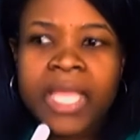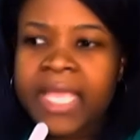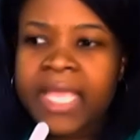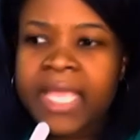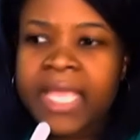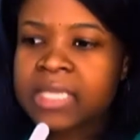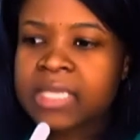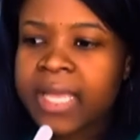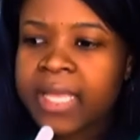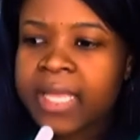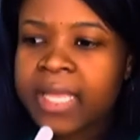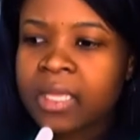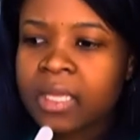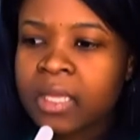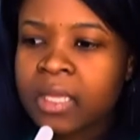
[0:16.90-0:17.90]
It's
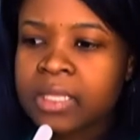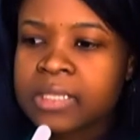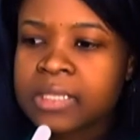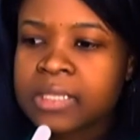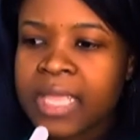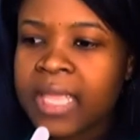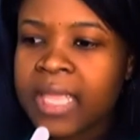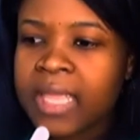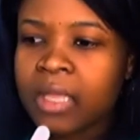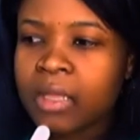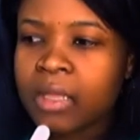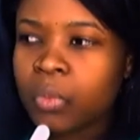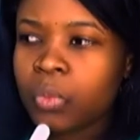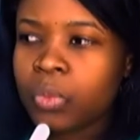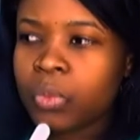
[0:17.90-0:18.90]
like
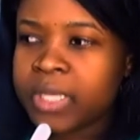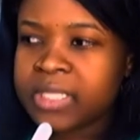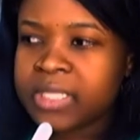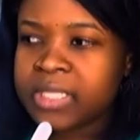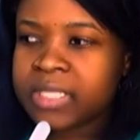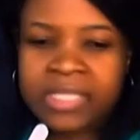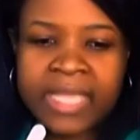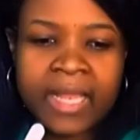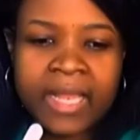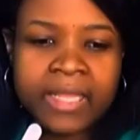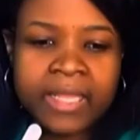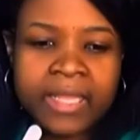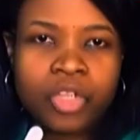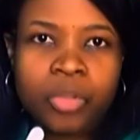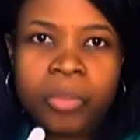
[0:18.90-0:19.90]
saying a cell
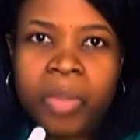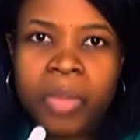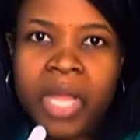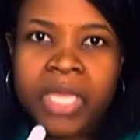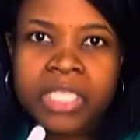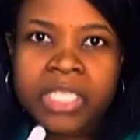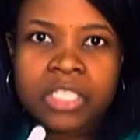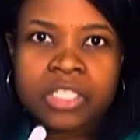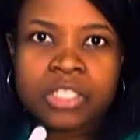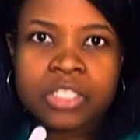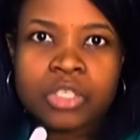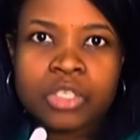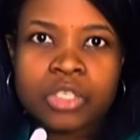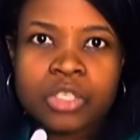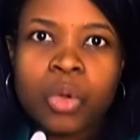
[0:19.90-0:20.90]
in your body
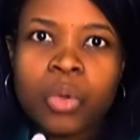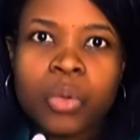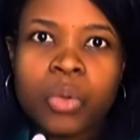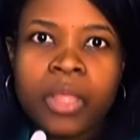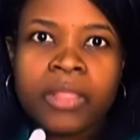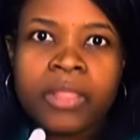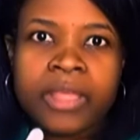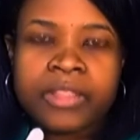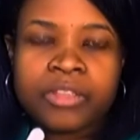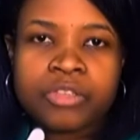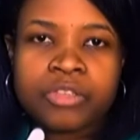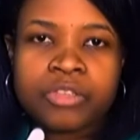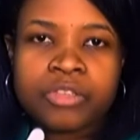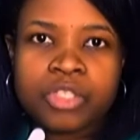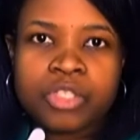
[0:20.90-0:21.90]
doesn't know that
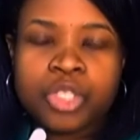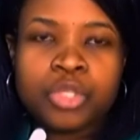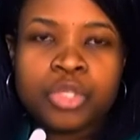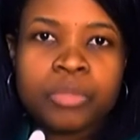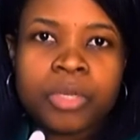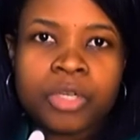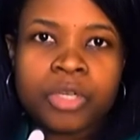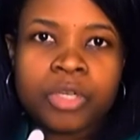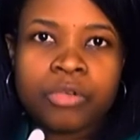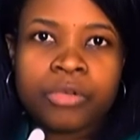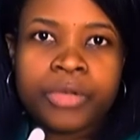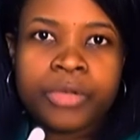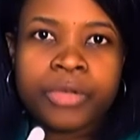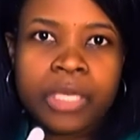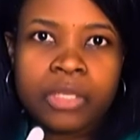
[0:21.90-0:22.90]
there's a tumor
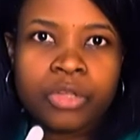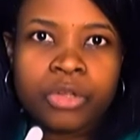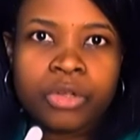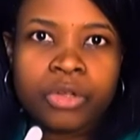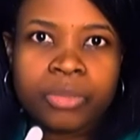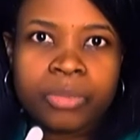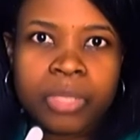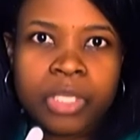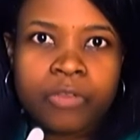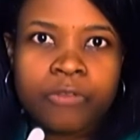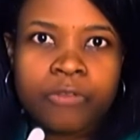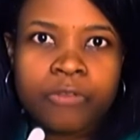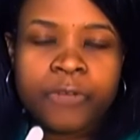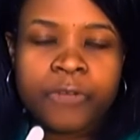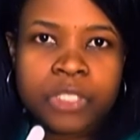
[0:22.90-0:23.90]
growing in your
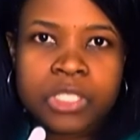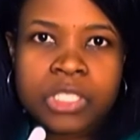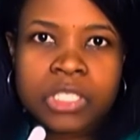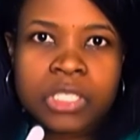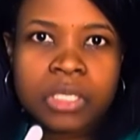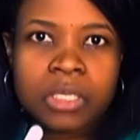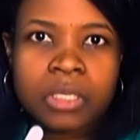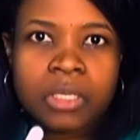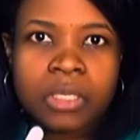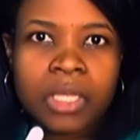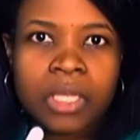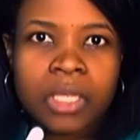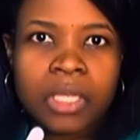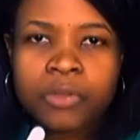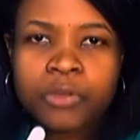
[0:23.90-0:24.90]
foot.
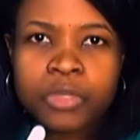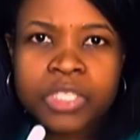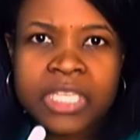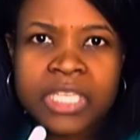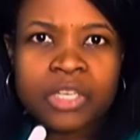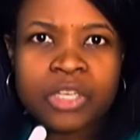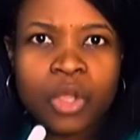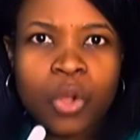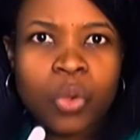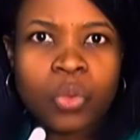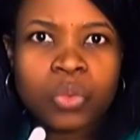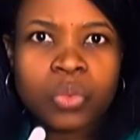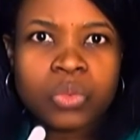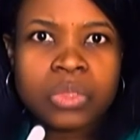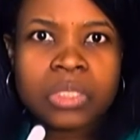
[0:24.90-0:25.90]
Of course it
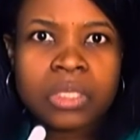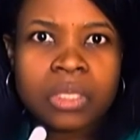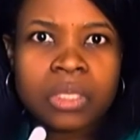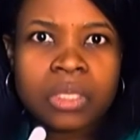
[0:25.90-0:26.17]
knows.